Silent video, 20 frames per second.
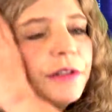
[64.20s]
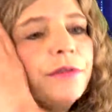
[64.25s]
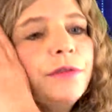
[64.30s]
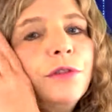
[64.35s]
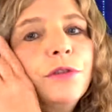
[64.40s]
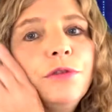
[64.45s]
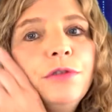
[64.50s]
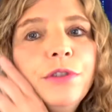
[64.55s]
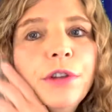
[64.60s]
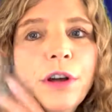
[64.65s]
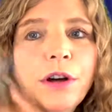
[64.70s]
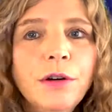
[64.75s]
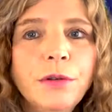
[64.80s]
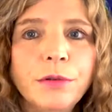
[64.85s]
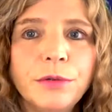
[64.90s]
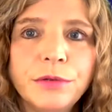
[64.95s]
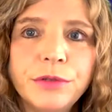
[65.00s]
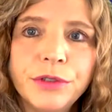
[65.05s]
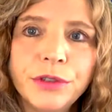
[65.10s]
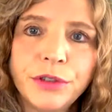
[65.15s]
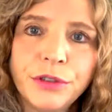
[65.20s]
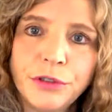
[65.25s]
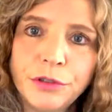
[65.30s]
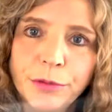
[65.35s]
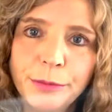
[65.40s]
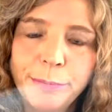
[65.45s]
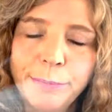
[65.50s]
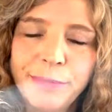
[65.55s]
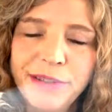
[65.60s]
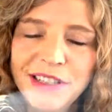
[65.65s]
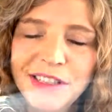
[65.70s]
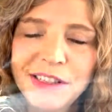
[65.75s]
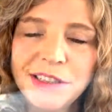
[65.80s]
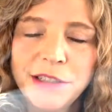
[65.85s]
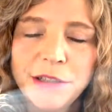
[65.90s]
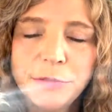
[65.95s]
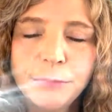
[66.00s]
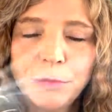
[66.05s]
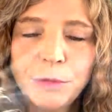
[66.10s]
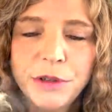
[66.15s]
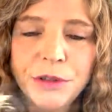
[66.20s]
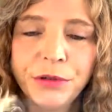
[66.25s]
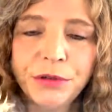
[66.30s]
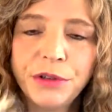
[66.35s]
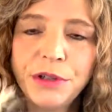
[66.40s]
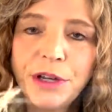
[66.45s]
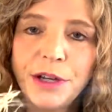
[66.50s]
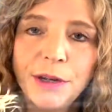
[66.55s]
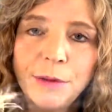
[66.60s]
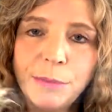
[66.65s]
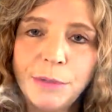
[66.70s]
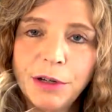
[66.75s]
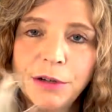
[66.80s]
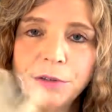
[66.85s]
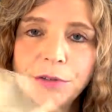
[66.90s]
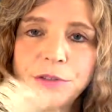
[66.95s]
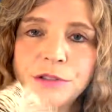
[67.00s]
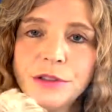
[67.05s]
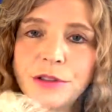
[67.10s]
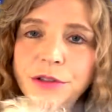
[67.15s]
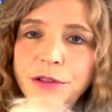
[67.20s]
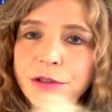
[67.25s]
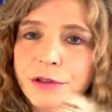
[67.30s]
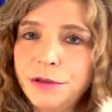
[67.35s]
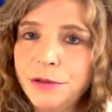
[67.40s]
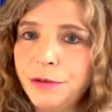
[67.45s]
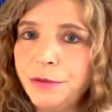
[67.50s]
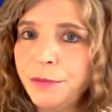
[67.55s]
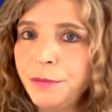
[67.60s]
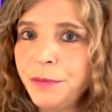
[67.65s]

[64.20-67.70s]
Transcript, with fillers: if you don't, you're missing what you came here to do.